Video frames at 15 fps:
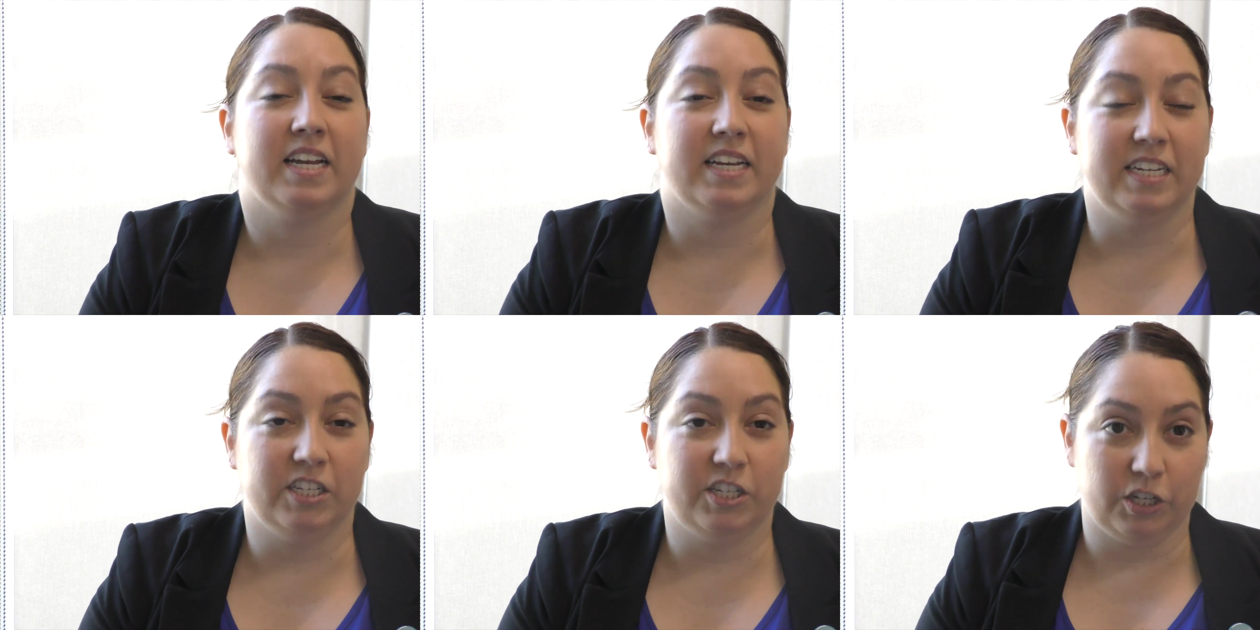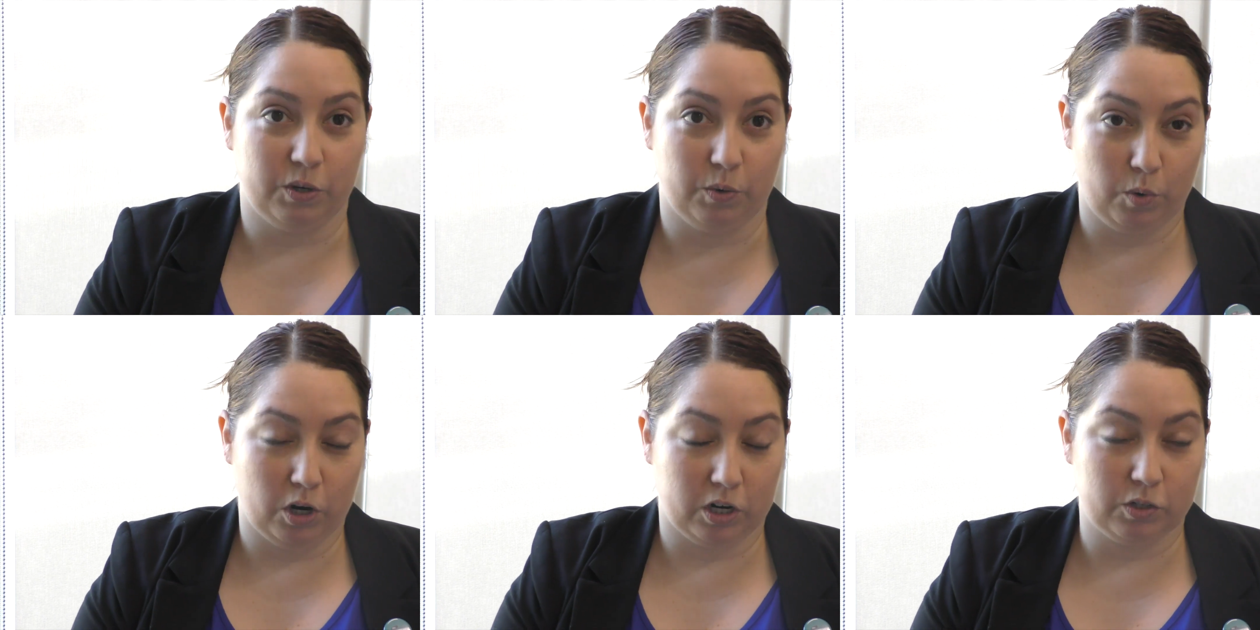need
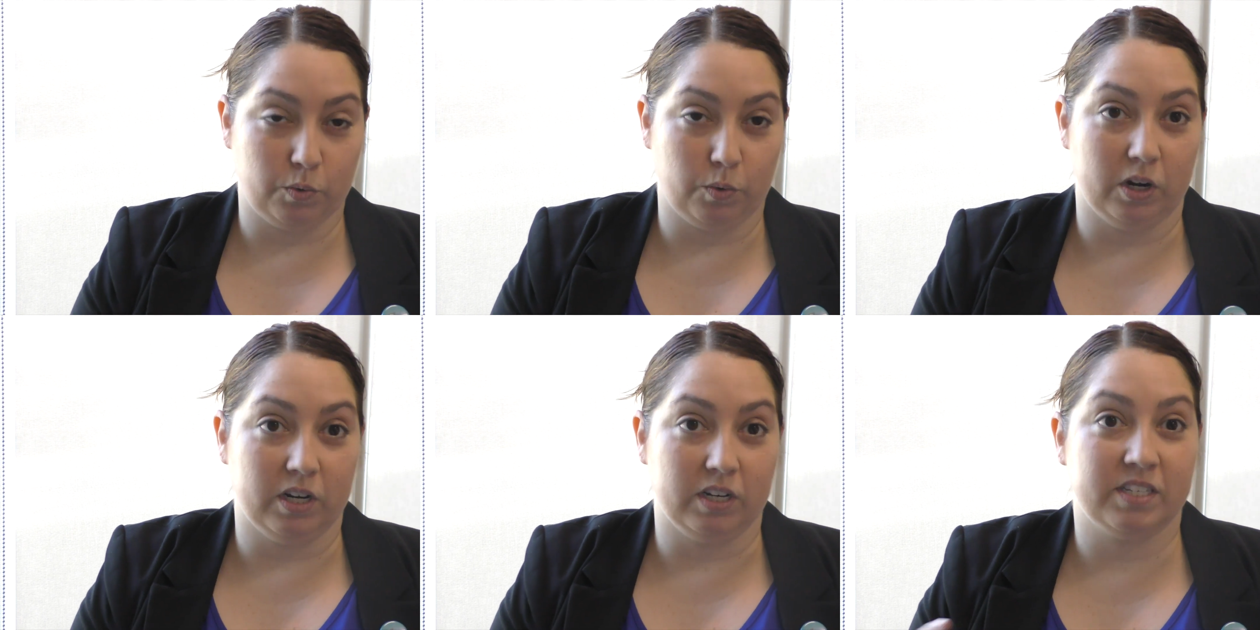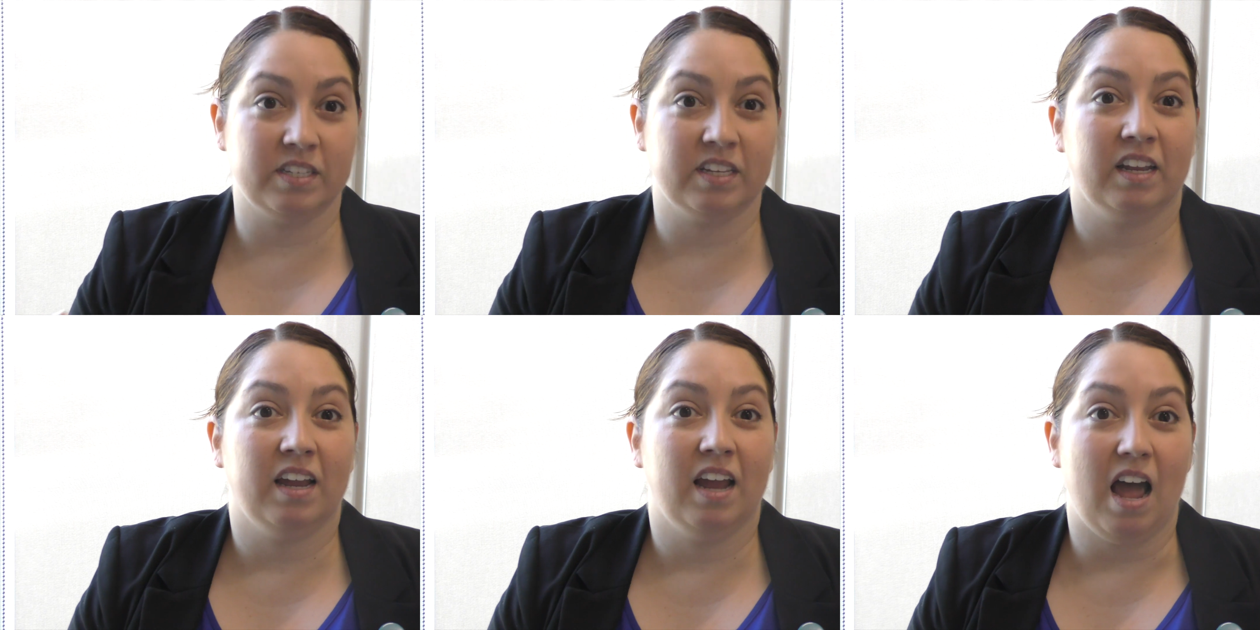to work
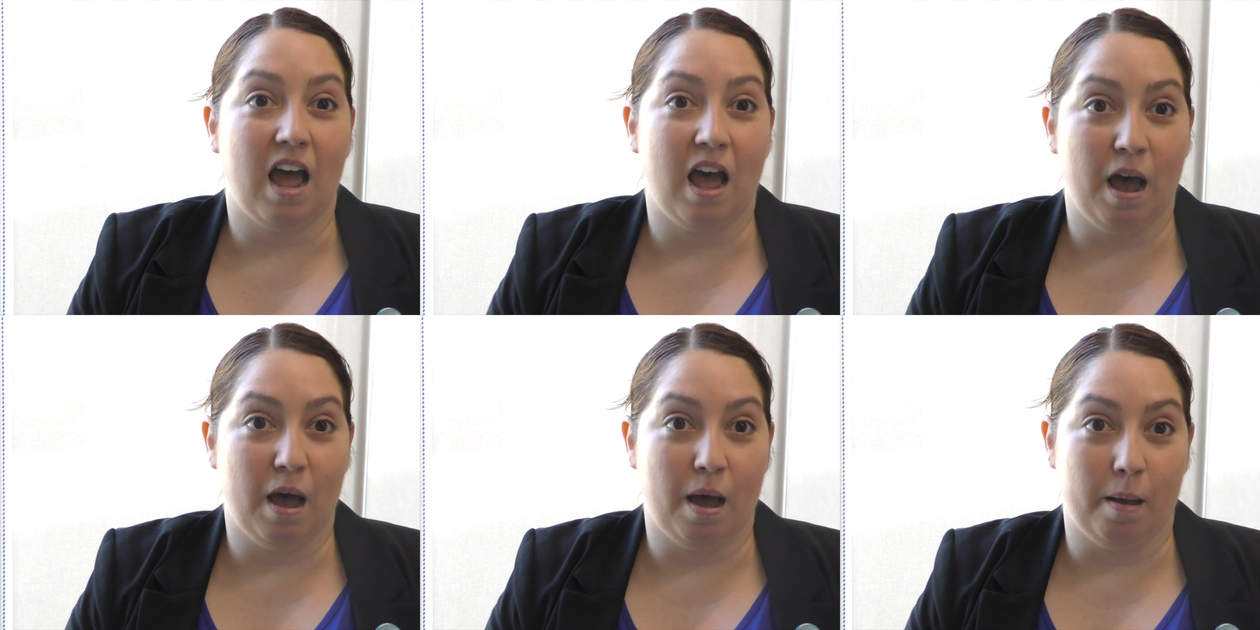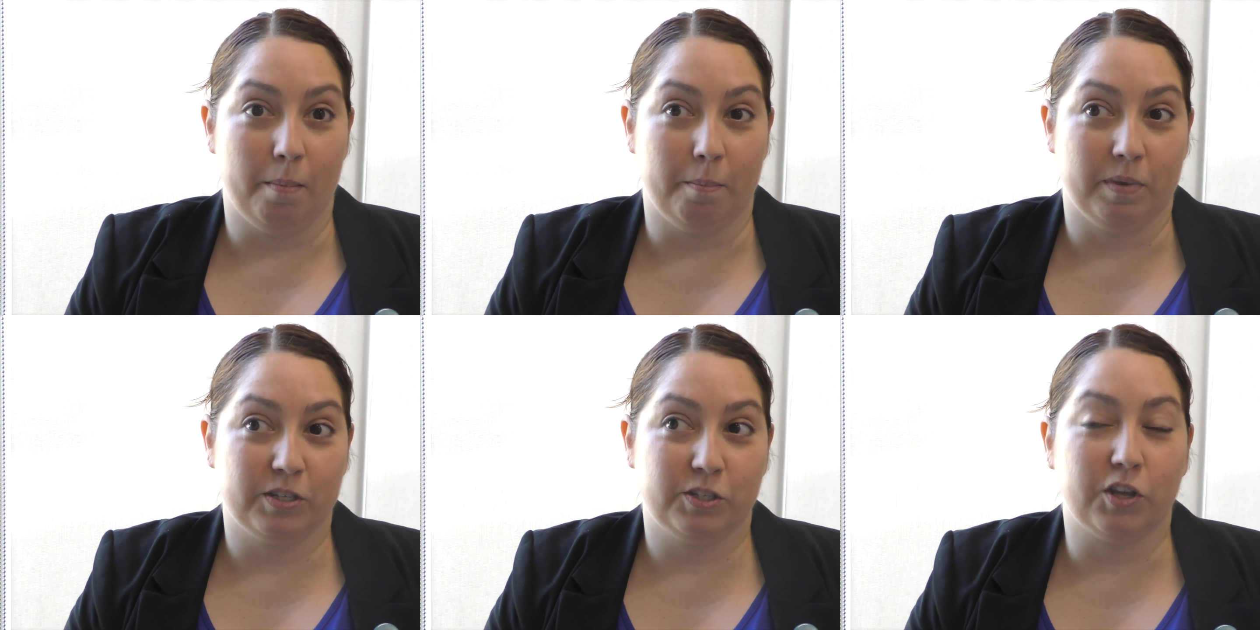towards
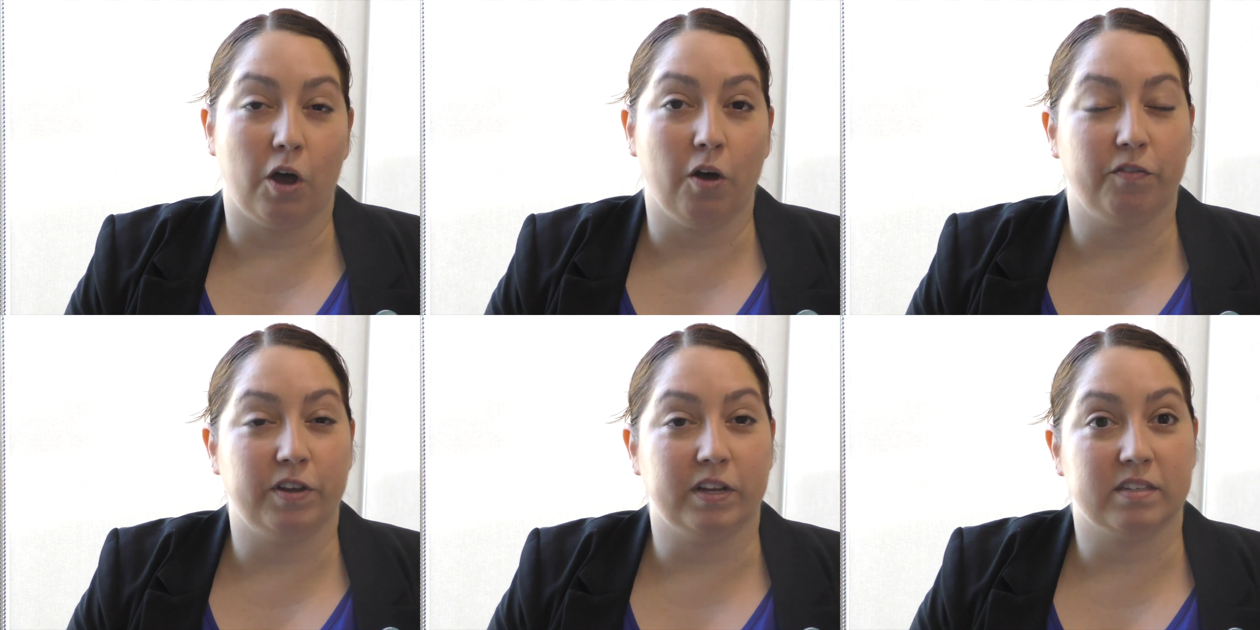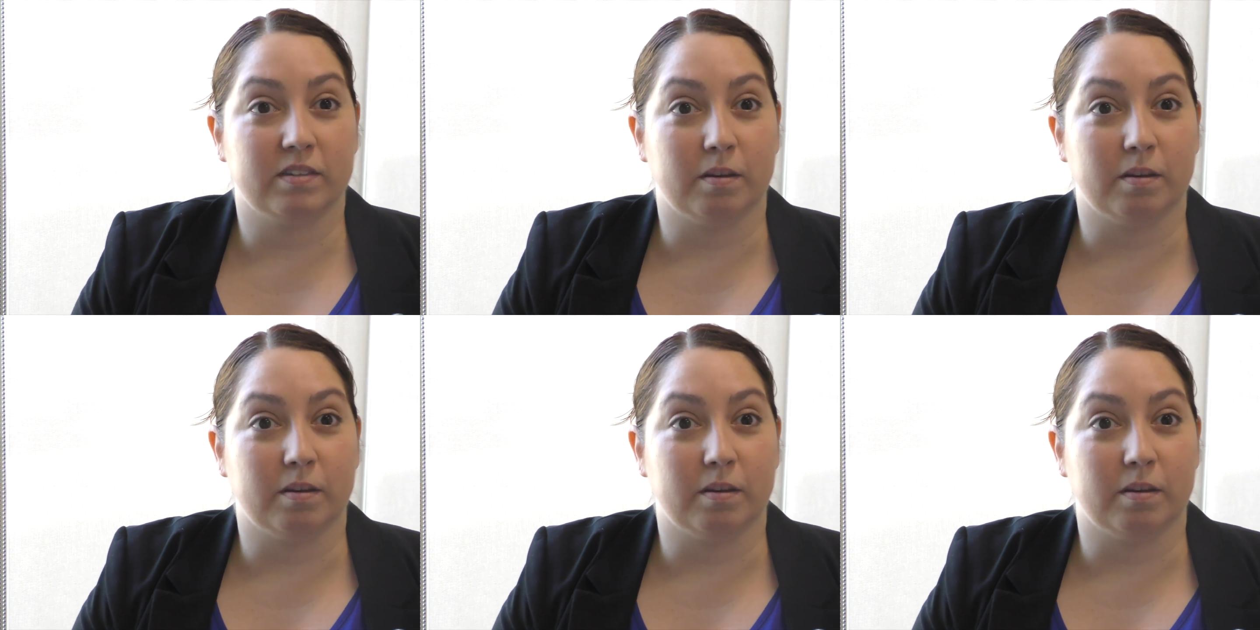solving